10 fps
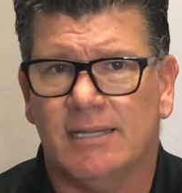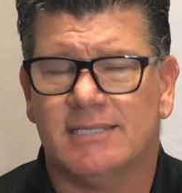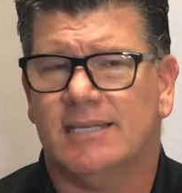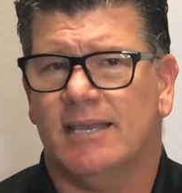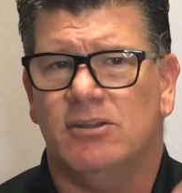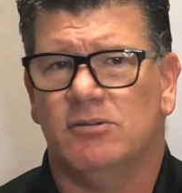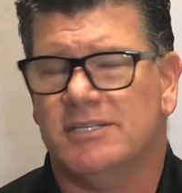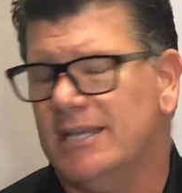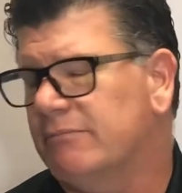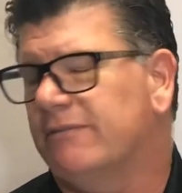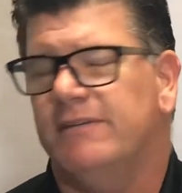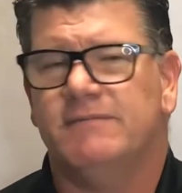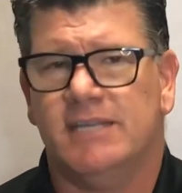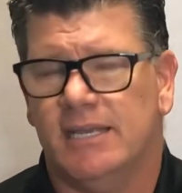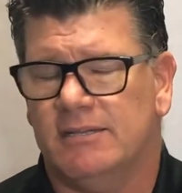let's say December
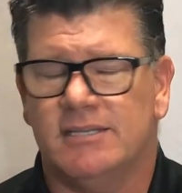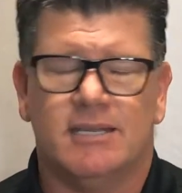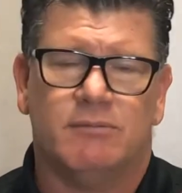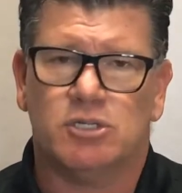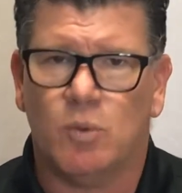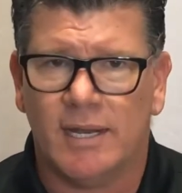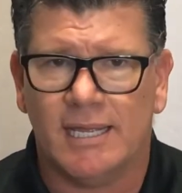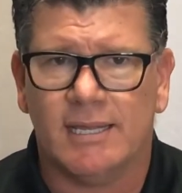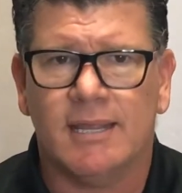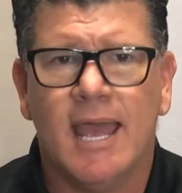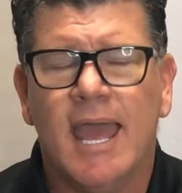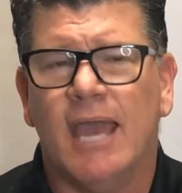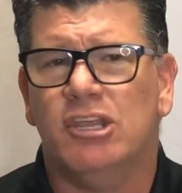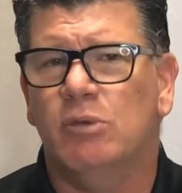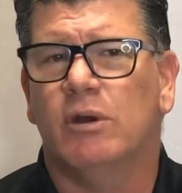15th, December 20th,
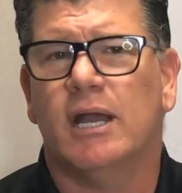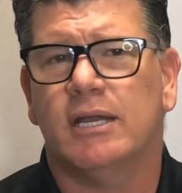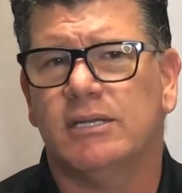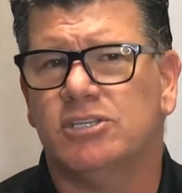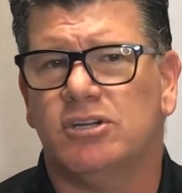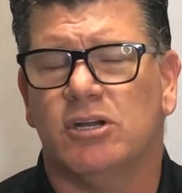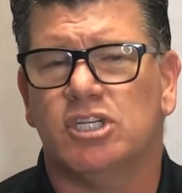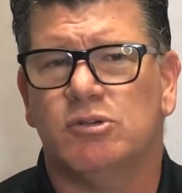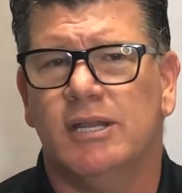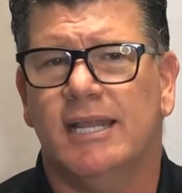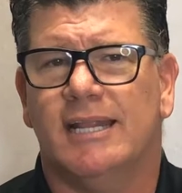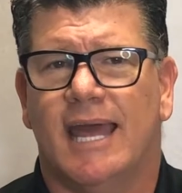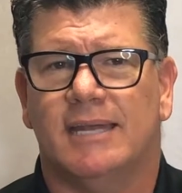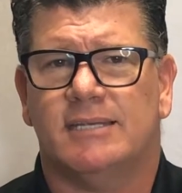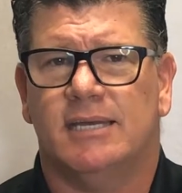and you are not going to start treating
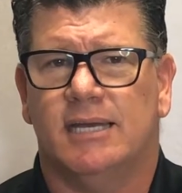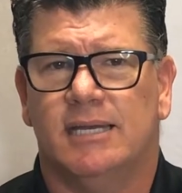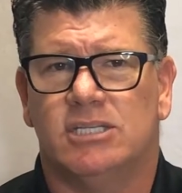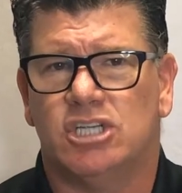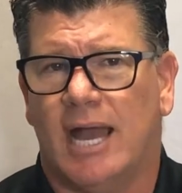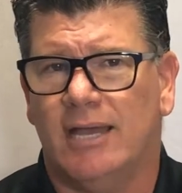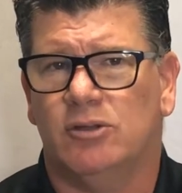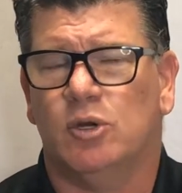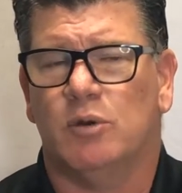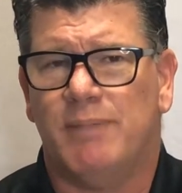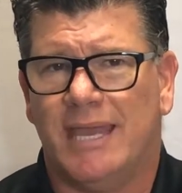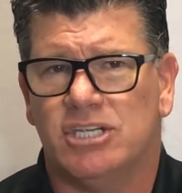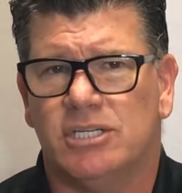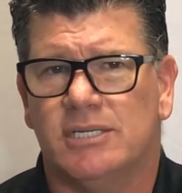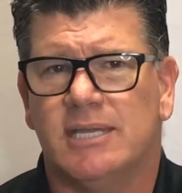that child or
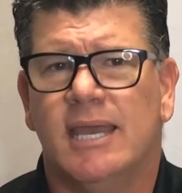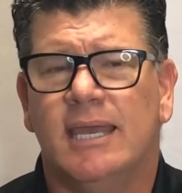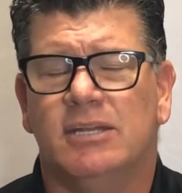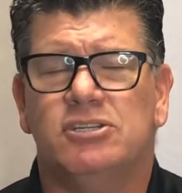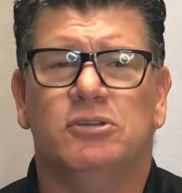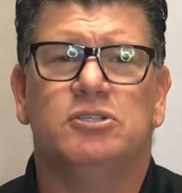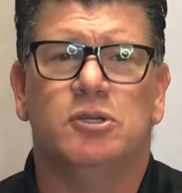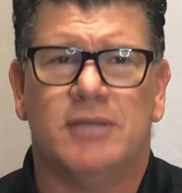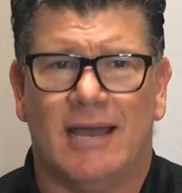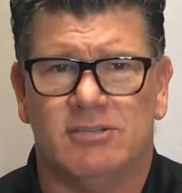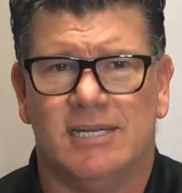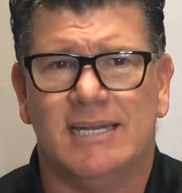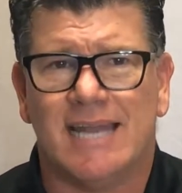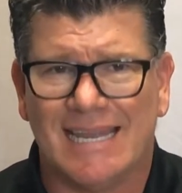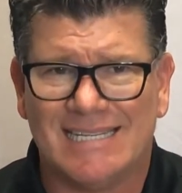patient until
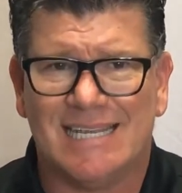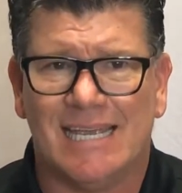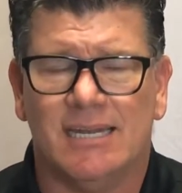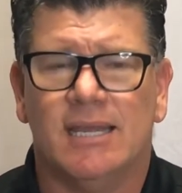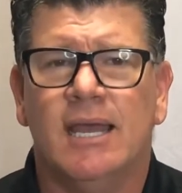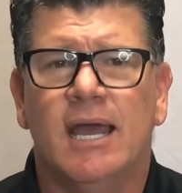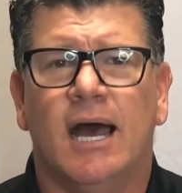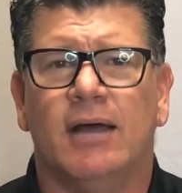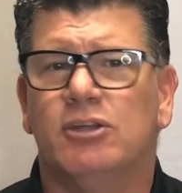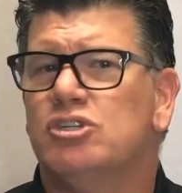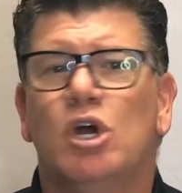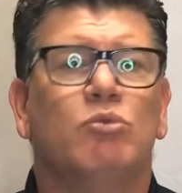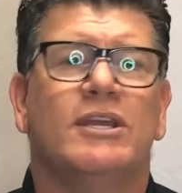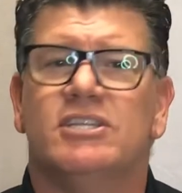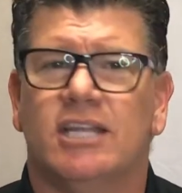2019. There's no
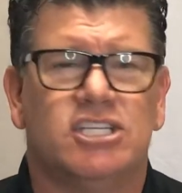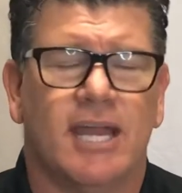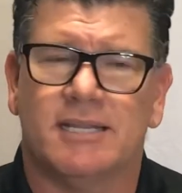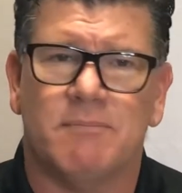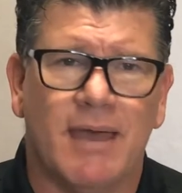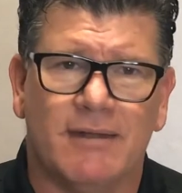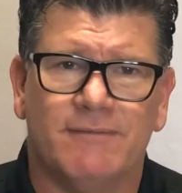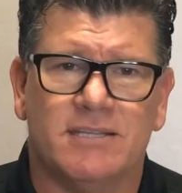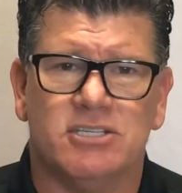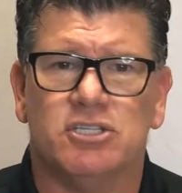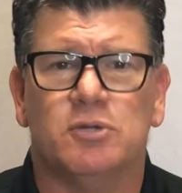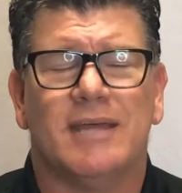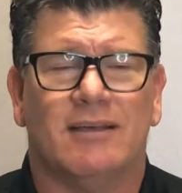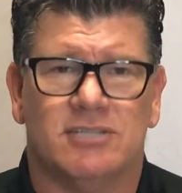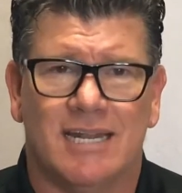reason to check the benefits in
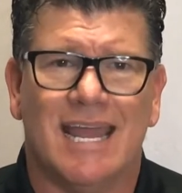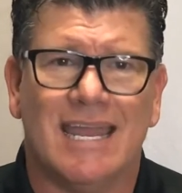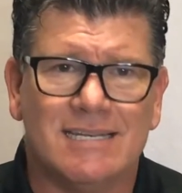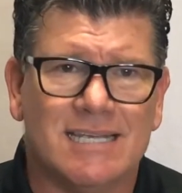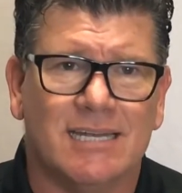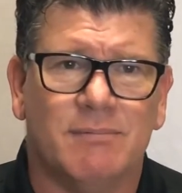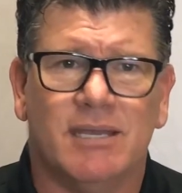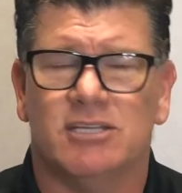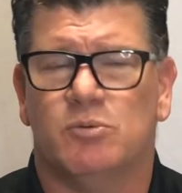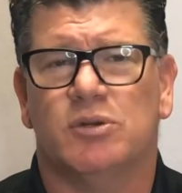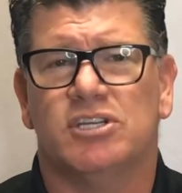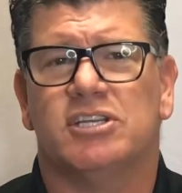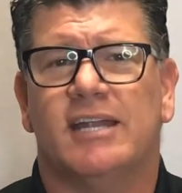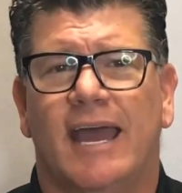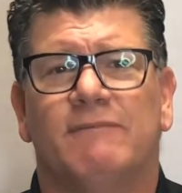2018 because we're
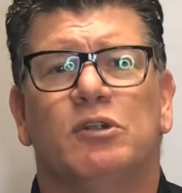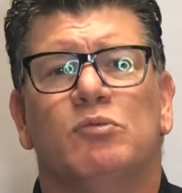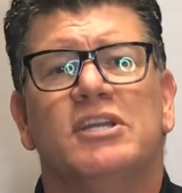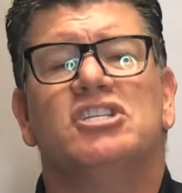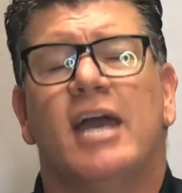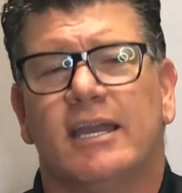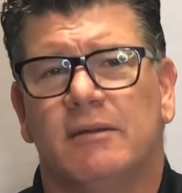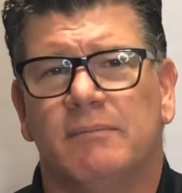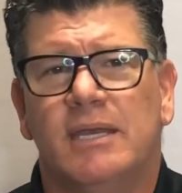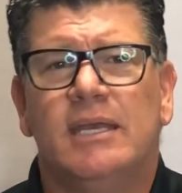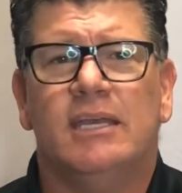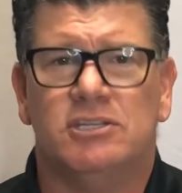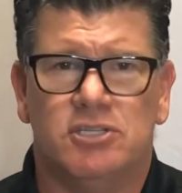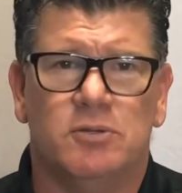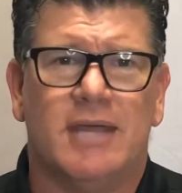just going to have to recheck them
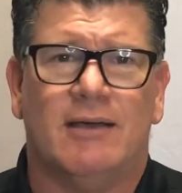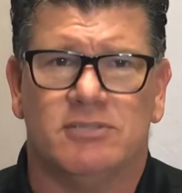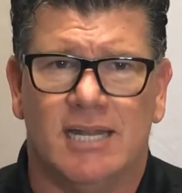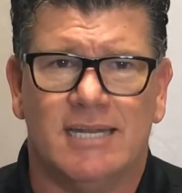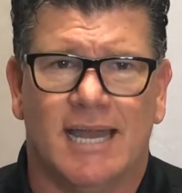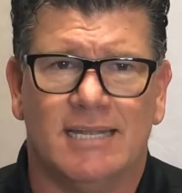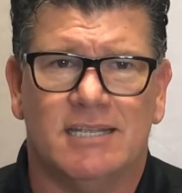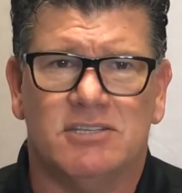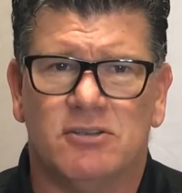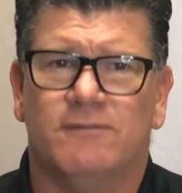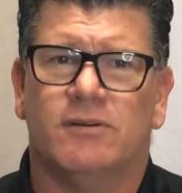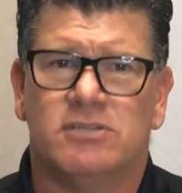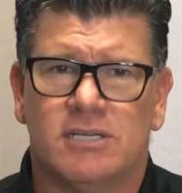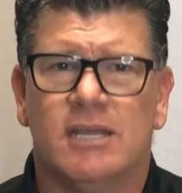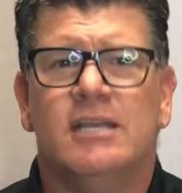in 2019. So
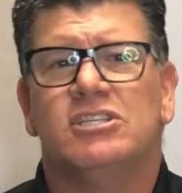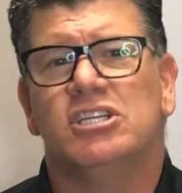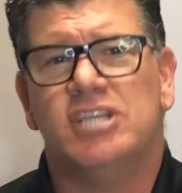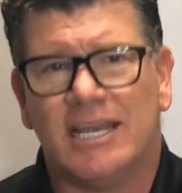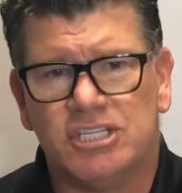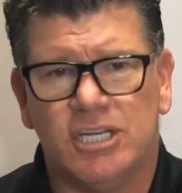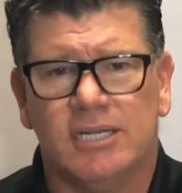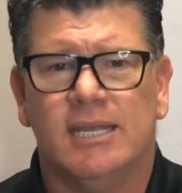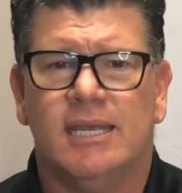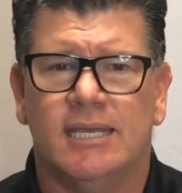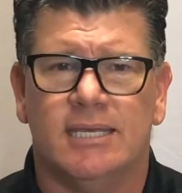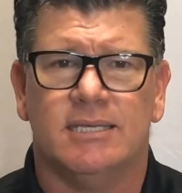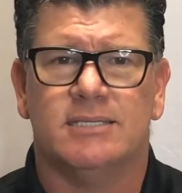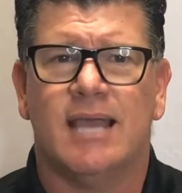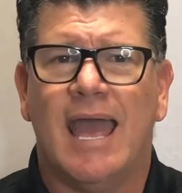first suggestion
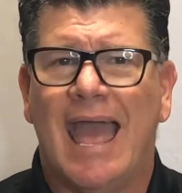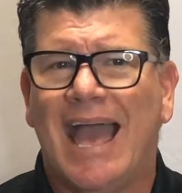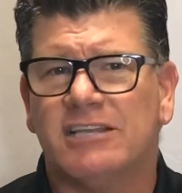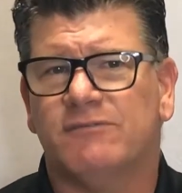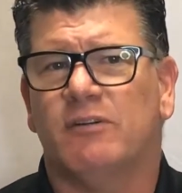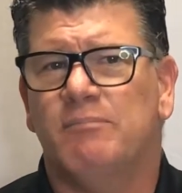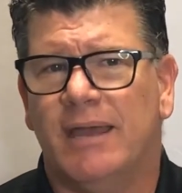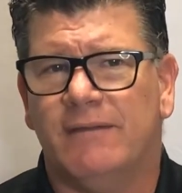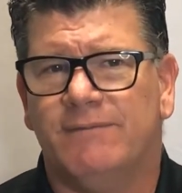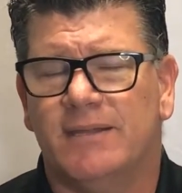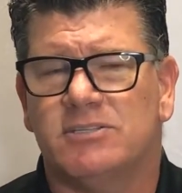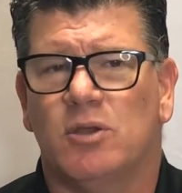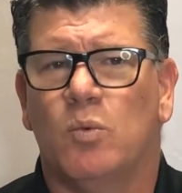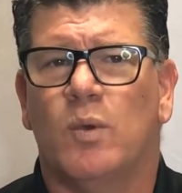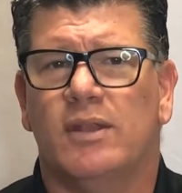is ask for
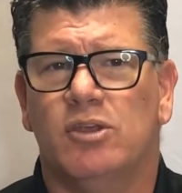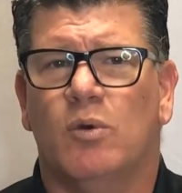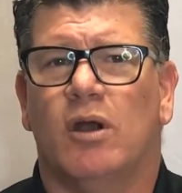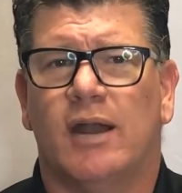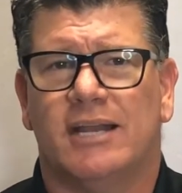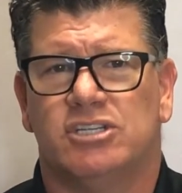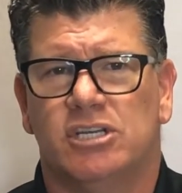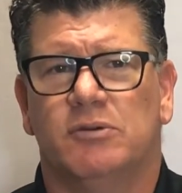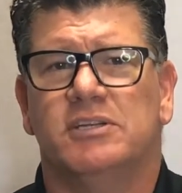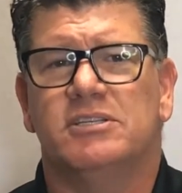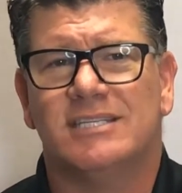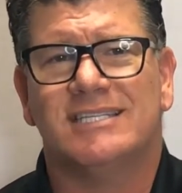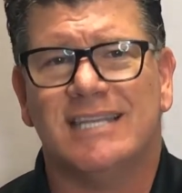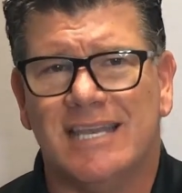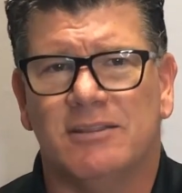benefits when you are actually going to
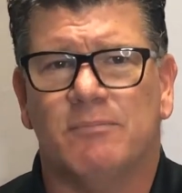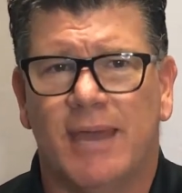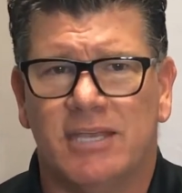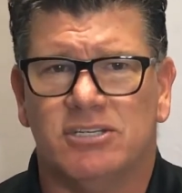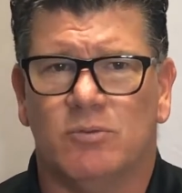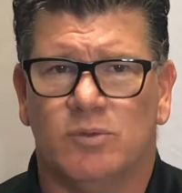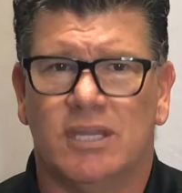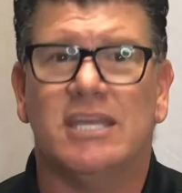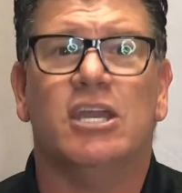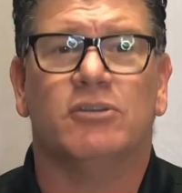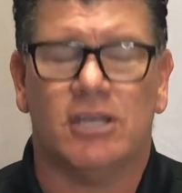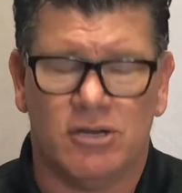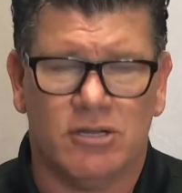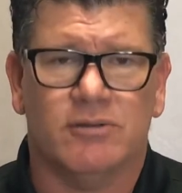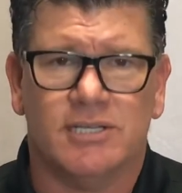see the patient, the year that
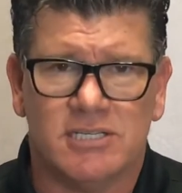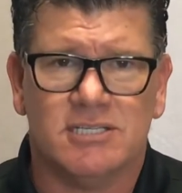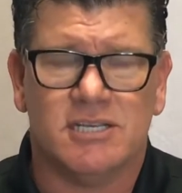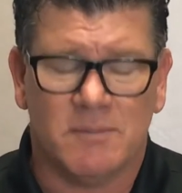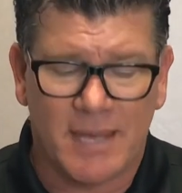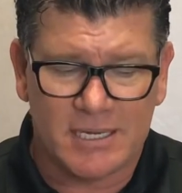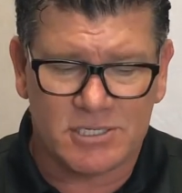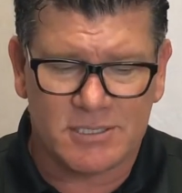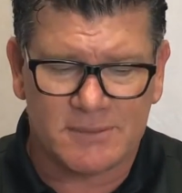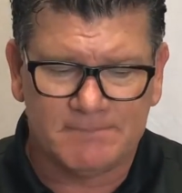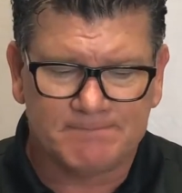you're going to see the patient.